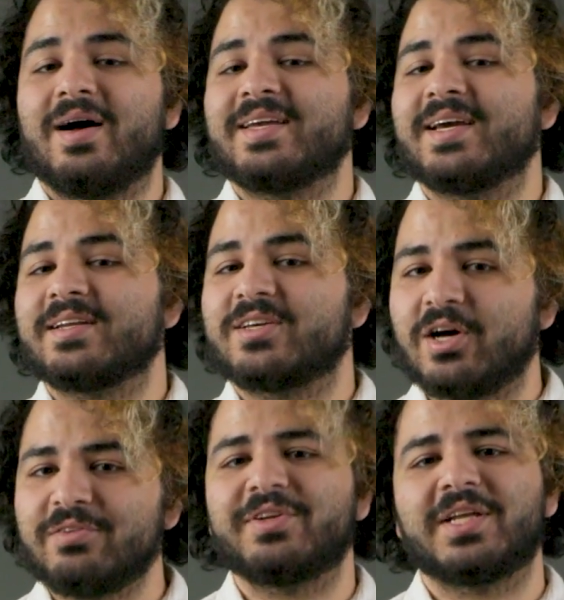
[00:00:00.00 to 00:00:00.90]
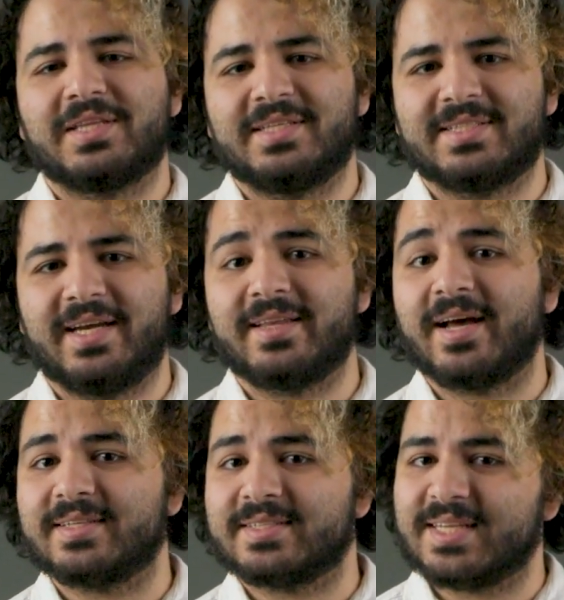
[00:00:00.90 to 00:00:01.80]
I can confidently say
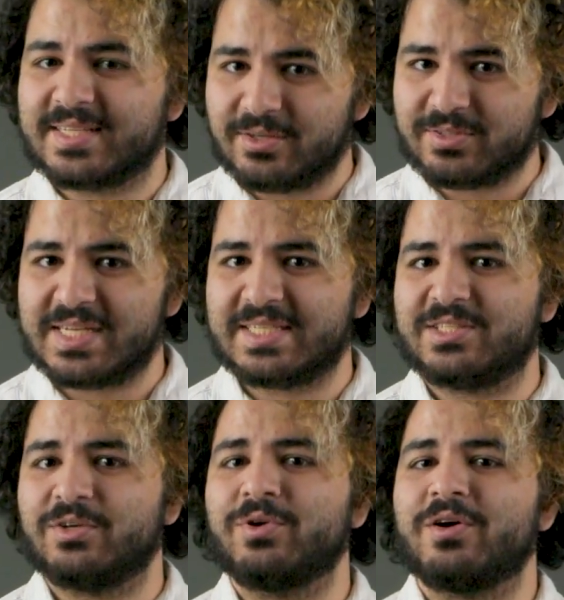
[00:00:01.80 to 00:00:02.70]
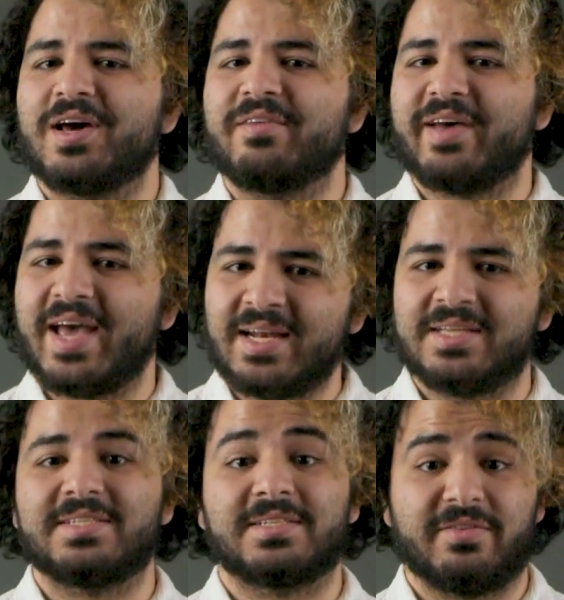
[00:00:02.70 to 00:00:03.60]
that the 606s do not have
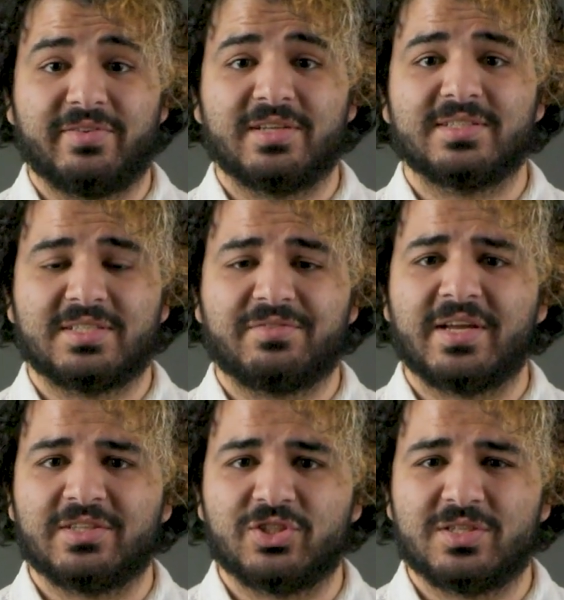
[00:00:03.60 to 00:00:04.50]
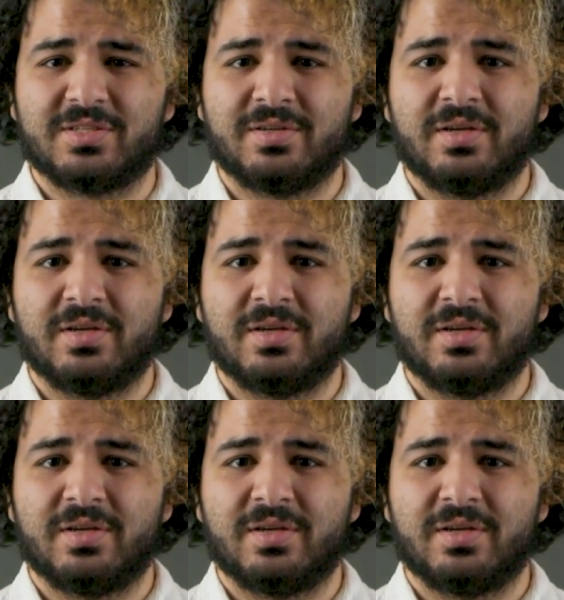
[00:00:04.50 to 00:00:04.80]
any significant disadvantages.